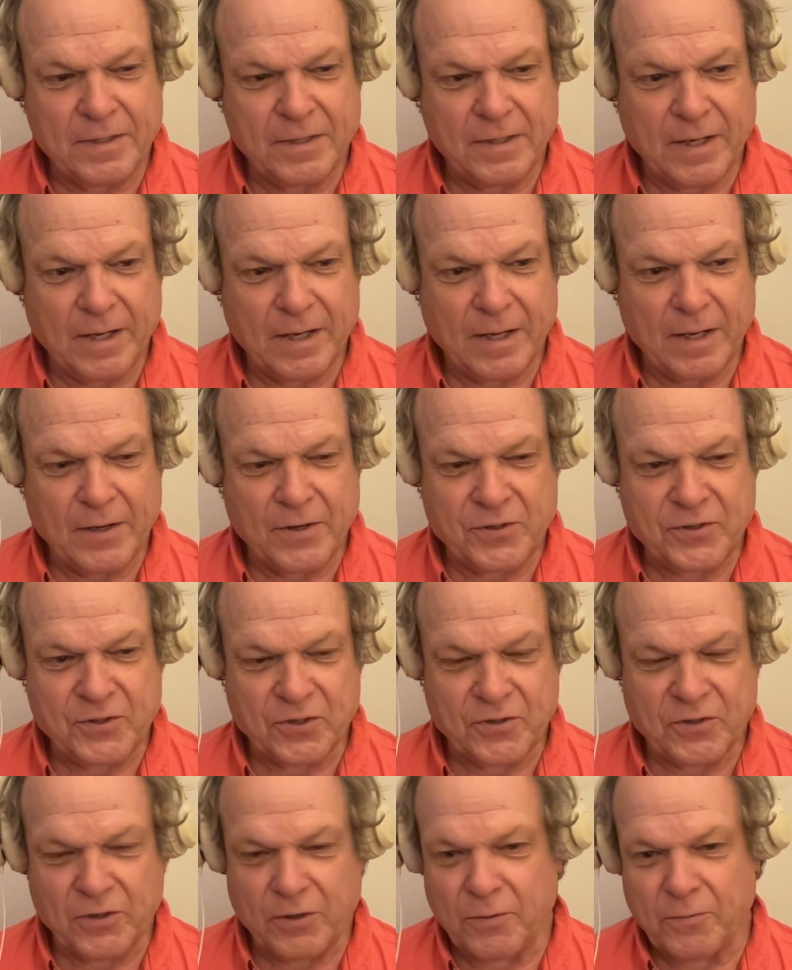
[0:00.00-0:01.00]
on a
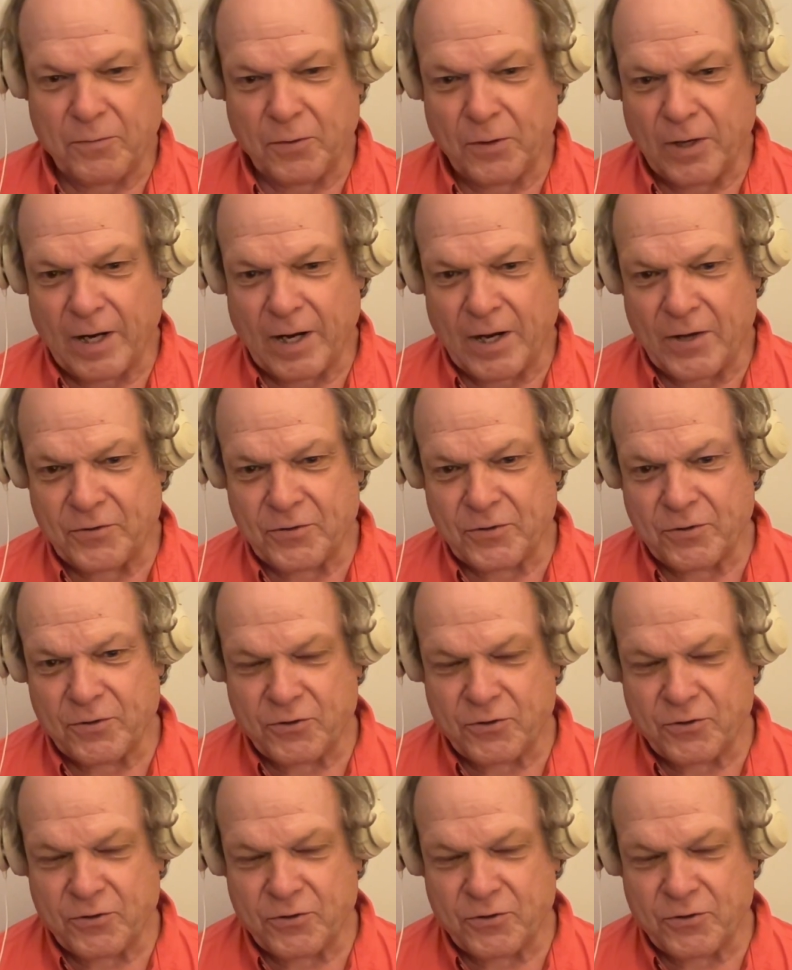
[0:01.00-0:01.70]
600-foot hawser,